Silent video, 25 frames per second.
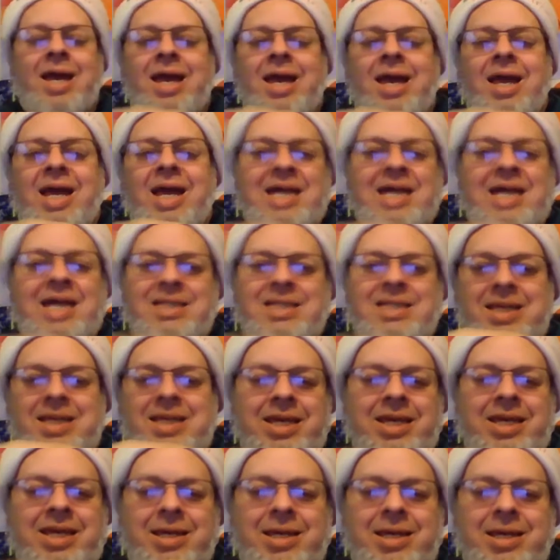As a
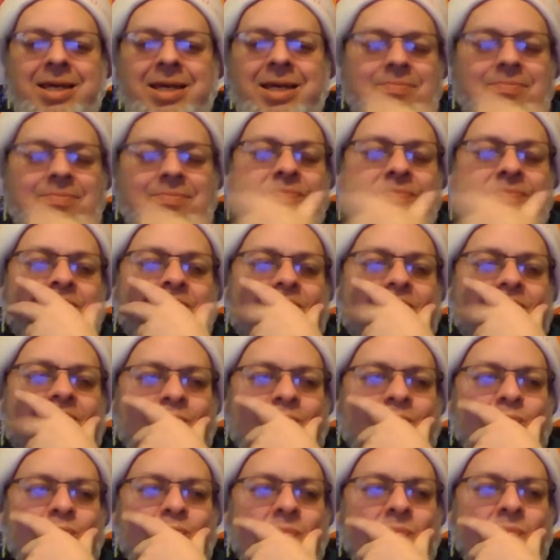kid,
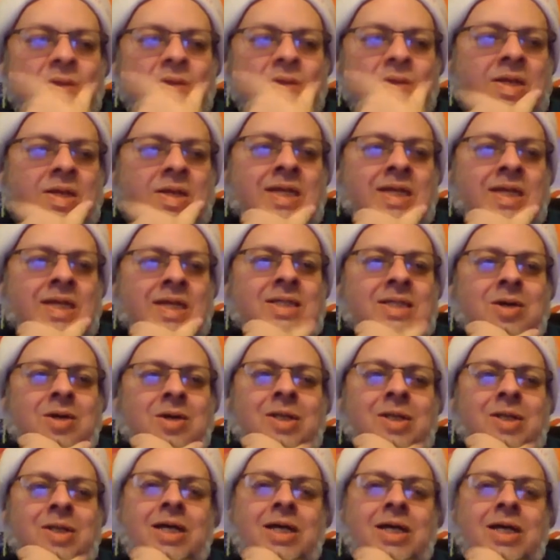it's going
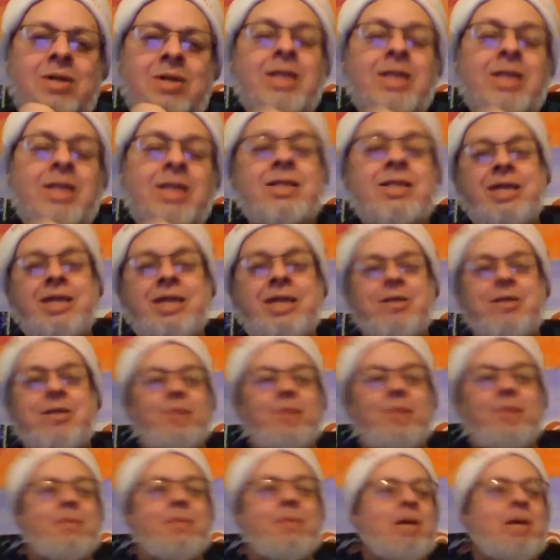down, and it's after my
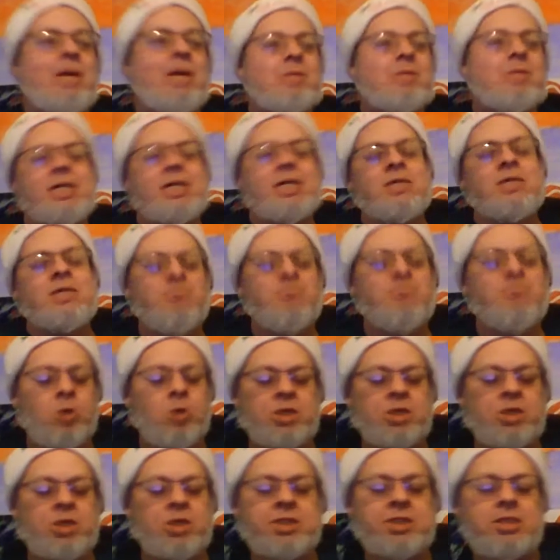mom and dad
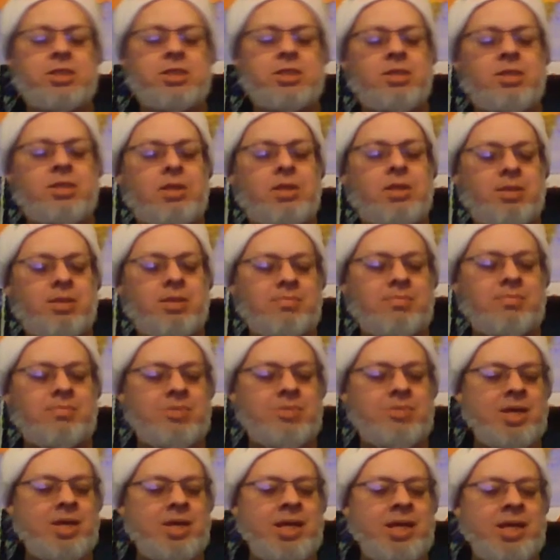divorced.
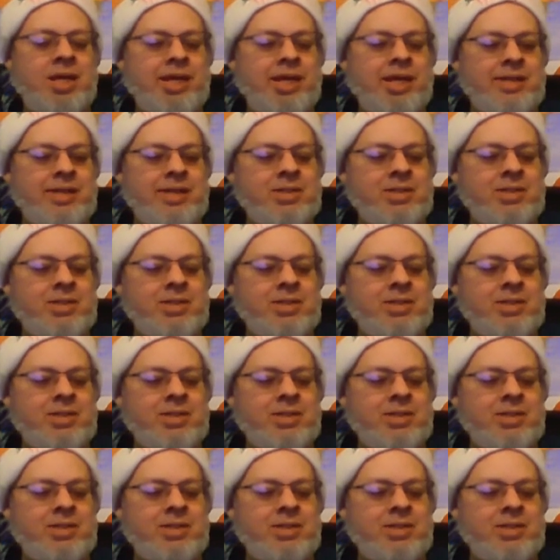And